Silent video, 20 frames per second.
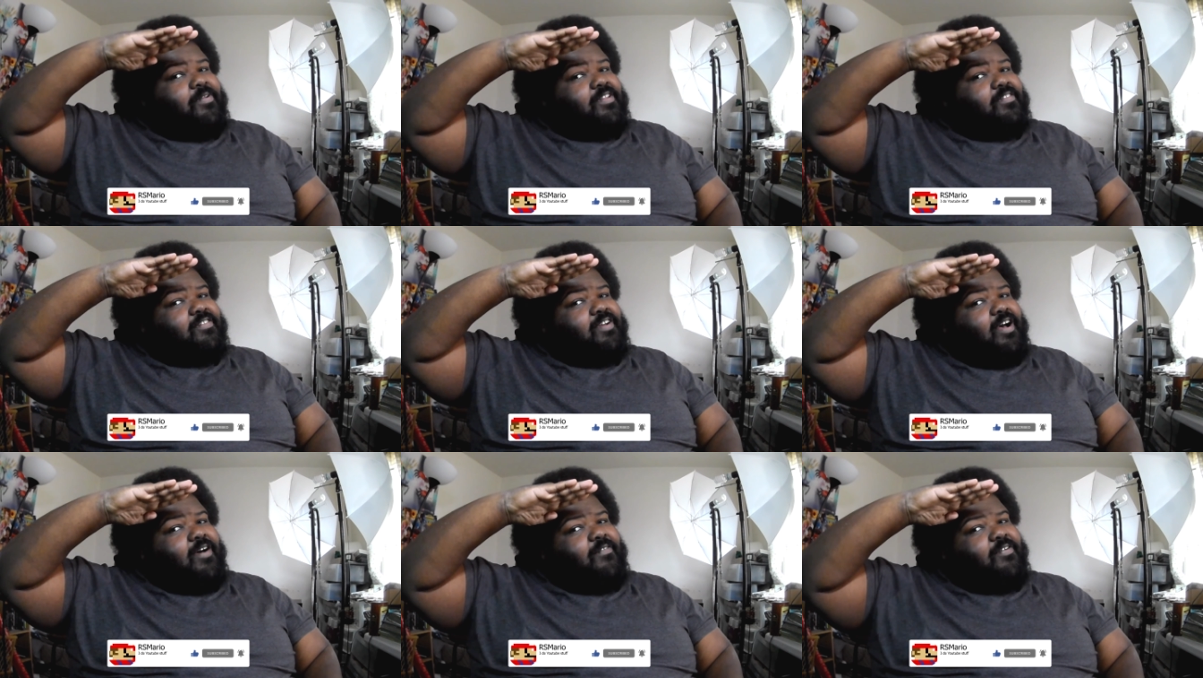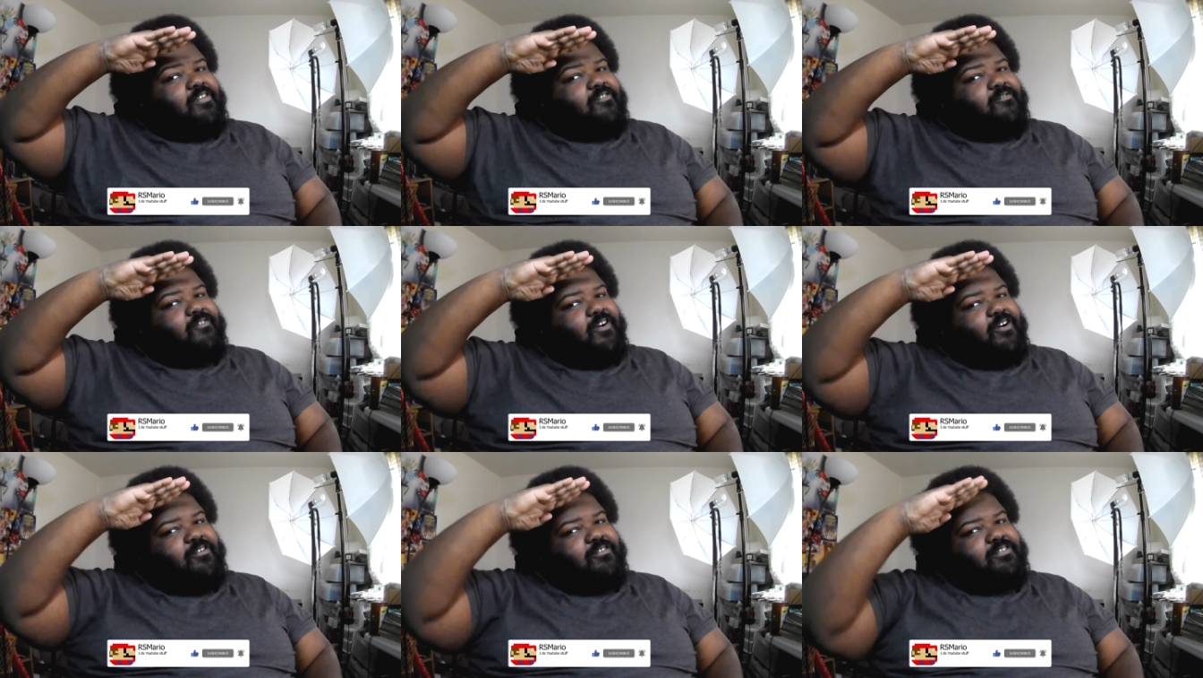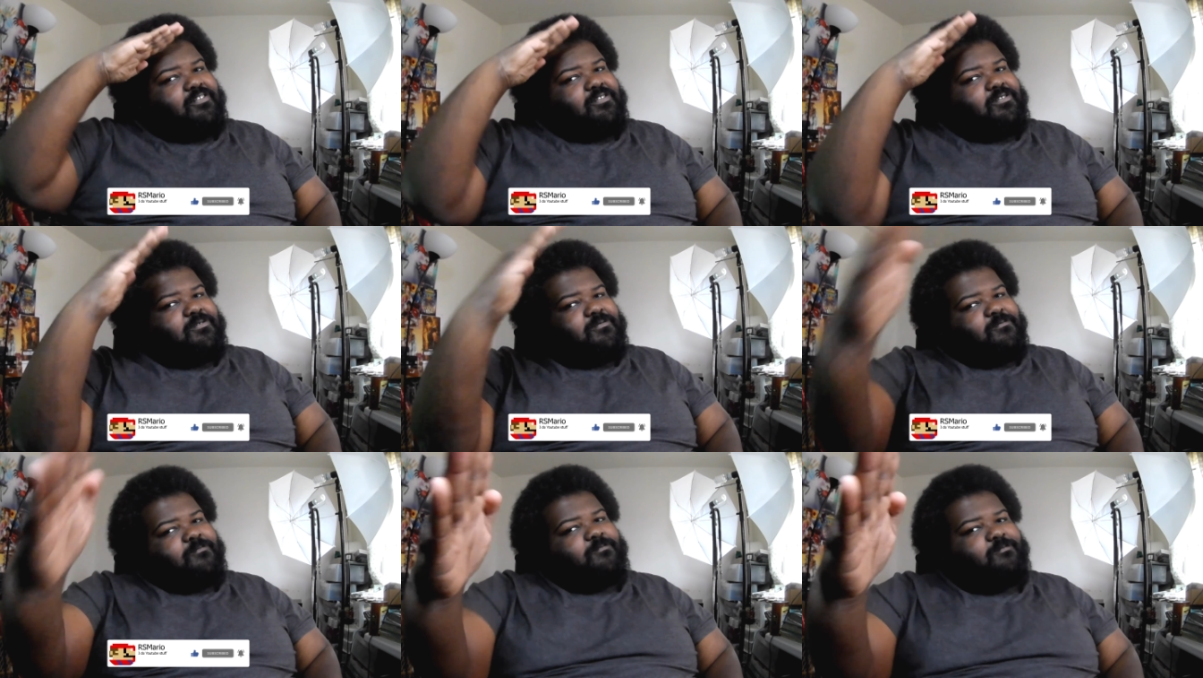and as always,
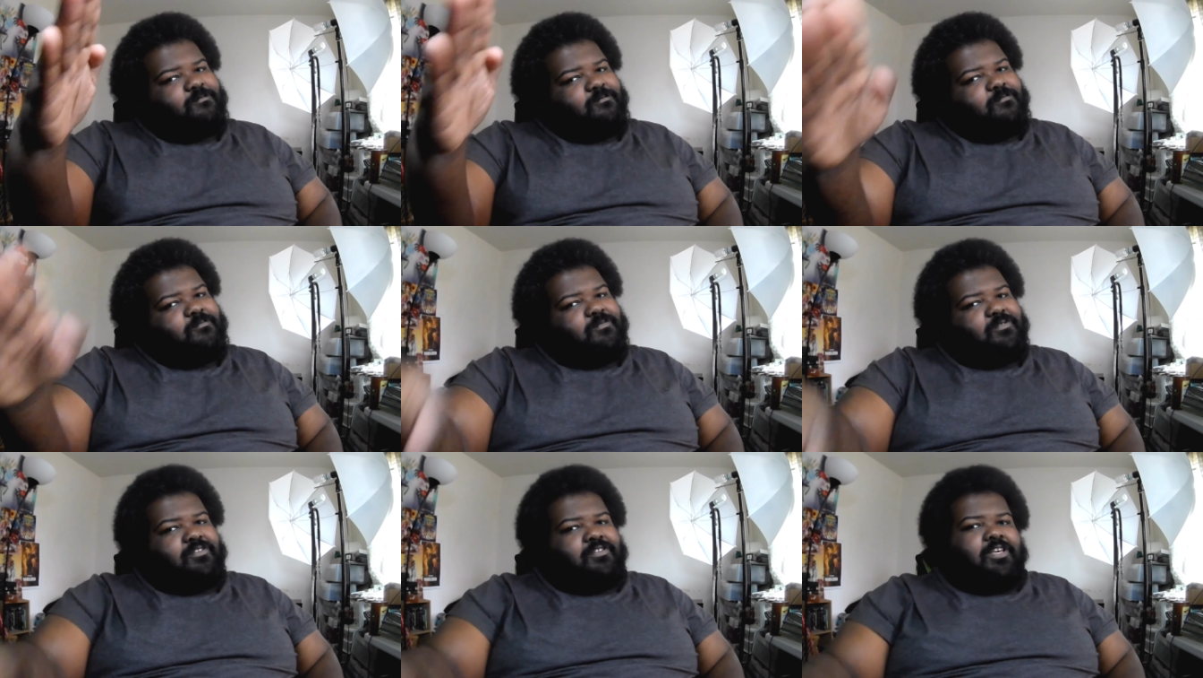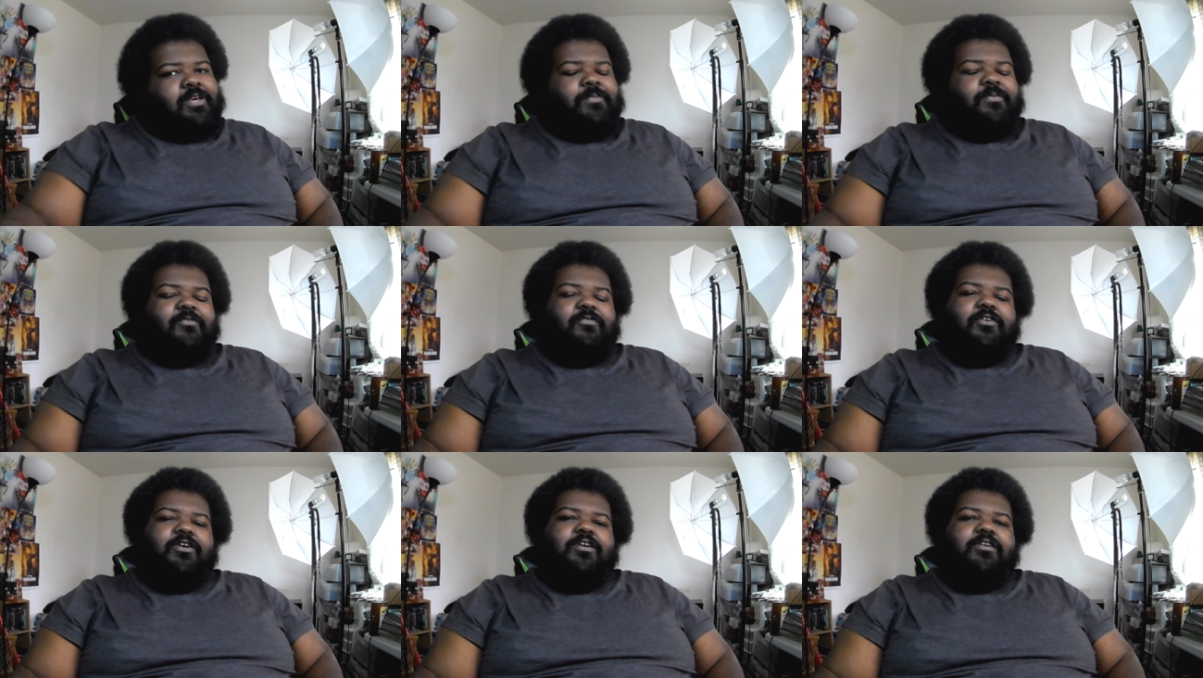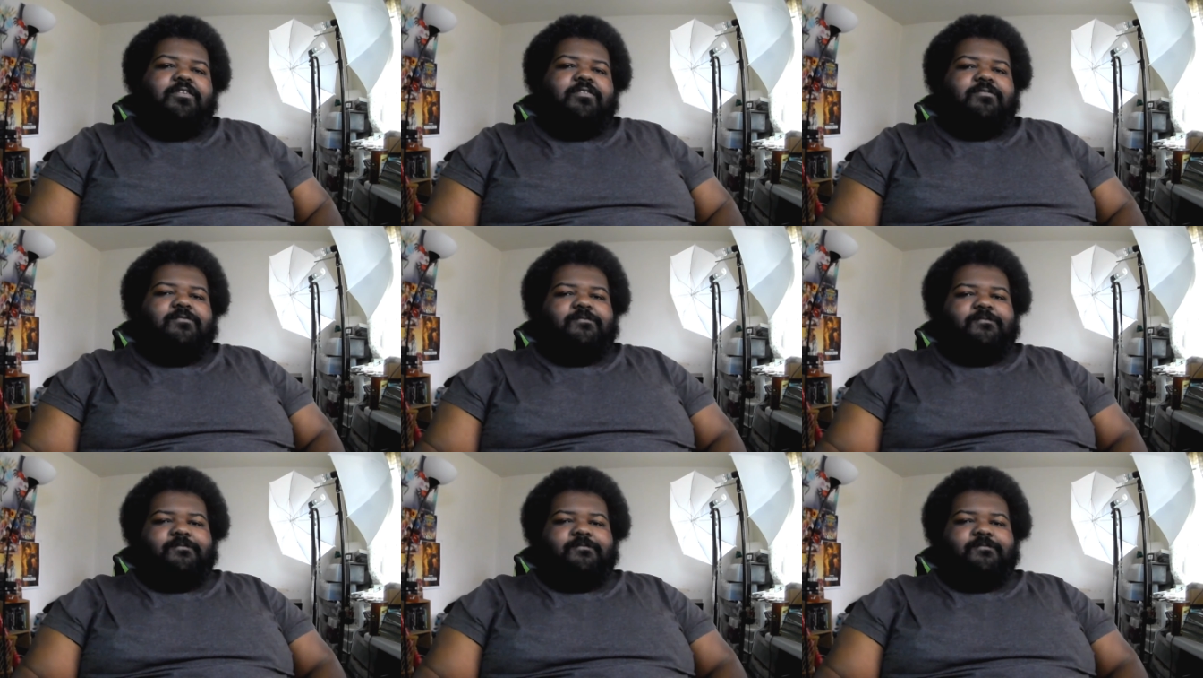folks, keep it real.